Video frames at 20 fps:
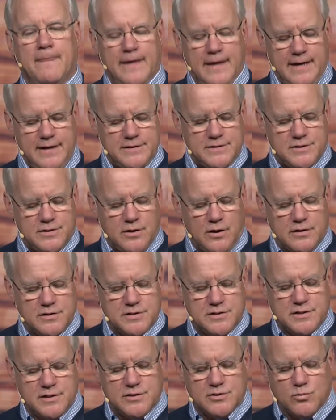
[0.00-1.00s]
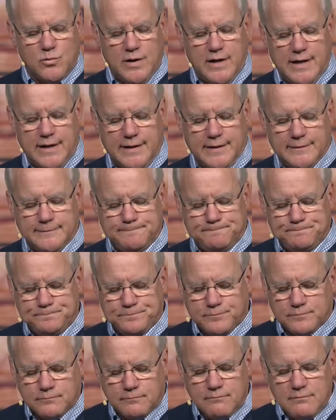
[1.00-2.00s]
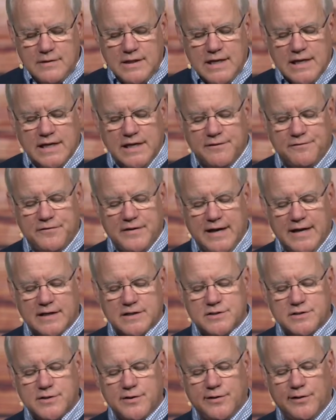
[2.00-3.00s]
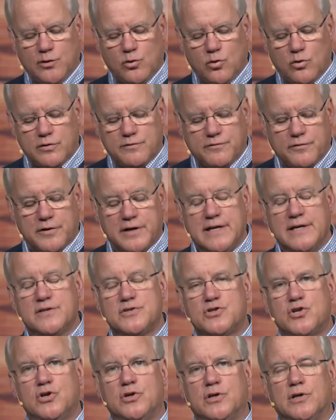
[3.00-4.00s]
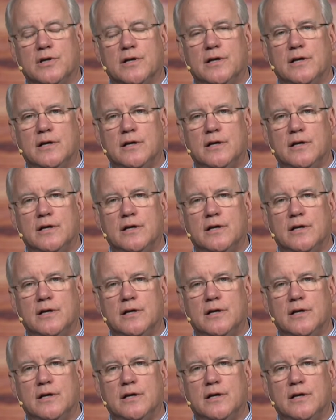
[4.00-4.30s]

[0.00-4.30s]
And it starts this way: give thanks to the Lord, for he is good.